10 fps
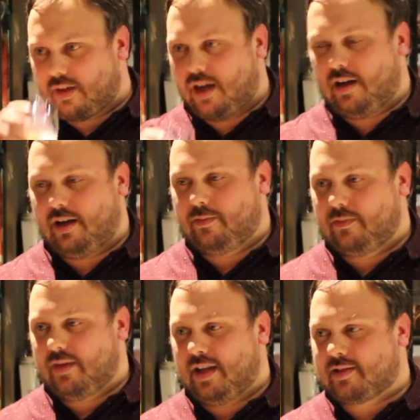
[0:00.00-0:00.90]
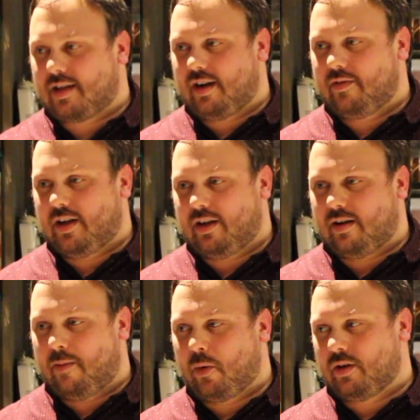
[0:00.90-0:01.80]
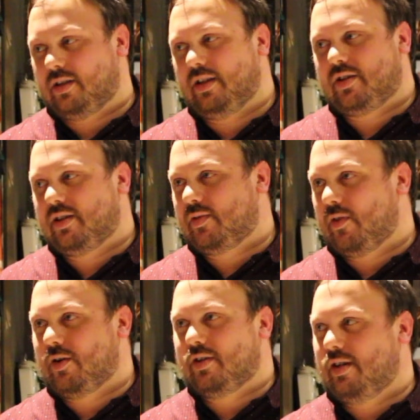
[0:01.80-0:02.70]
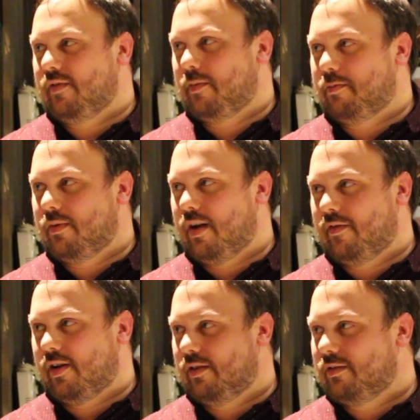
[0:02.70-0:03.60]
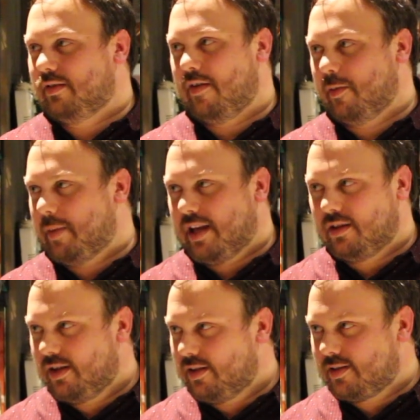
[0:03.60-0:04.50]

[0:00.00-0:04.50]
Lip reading: it's kind of a more delicious version of a Bailey's.